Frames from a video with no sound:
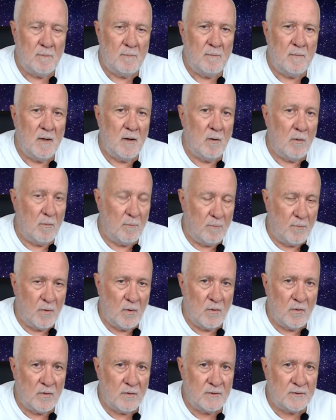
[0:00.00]
or
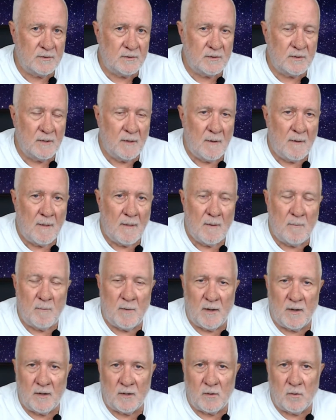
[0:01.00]
paused,
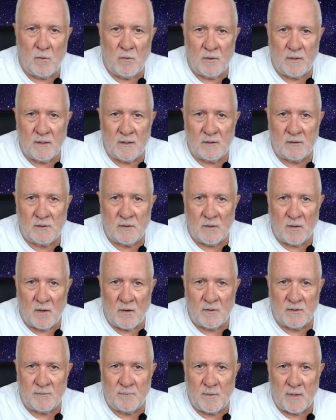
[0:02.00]
but according to
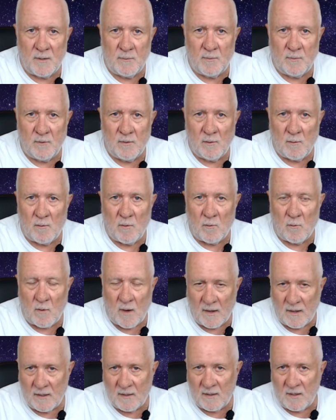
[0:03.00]
those people that were
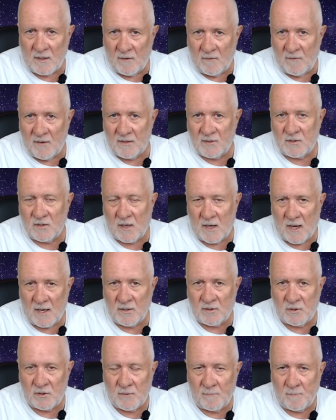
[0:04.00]
running the
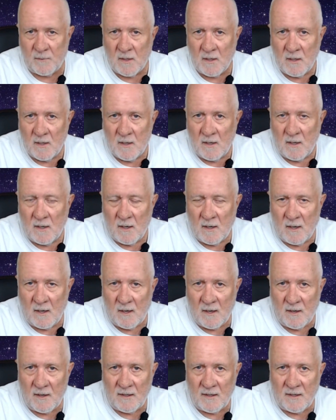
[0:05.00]
investigation,
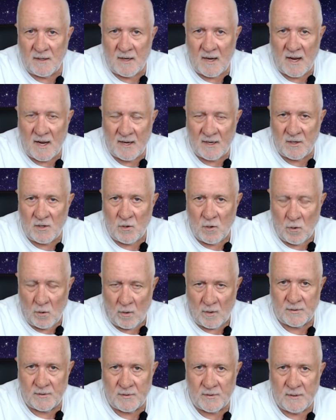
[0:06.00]
it had
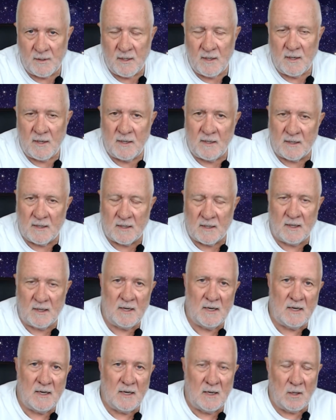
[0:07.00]
not. He
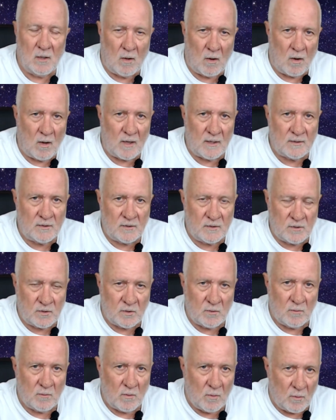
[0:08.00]
clearly lied
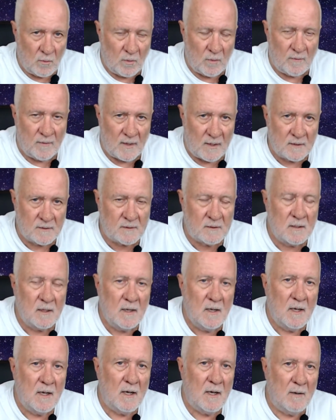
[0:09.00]
to all of us
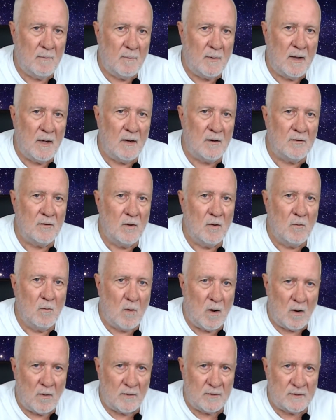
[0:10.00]
about
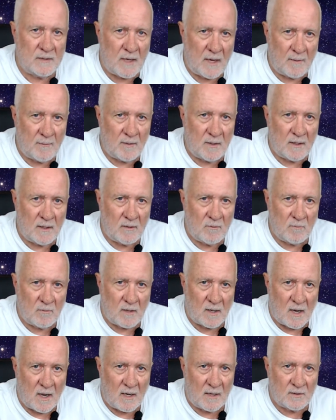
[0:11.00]
what was happening in
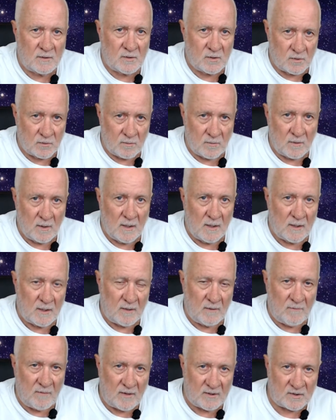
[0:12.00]
regard to the
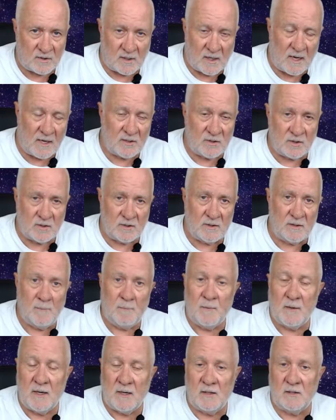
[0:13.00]
investigation
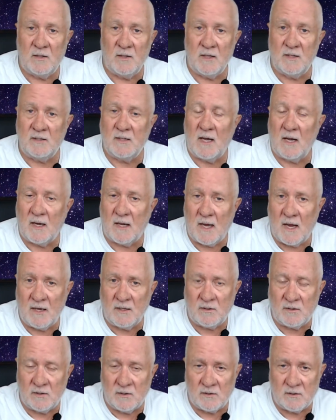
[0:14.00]
into these
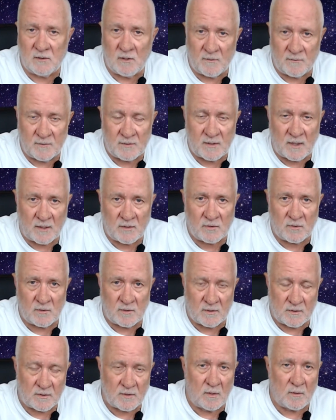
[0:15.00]
allegations of sexual
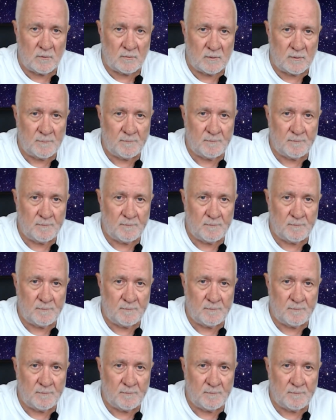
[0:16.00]
assault.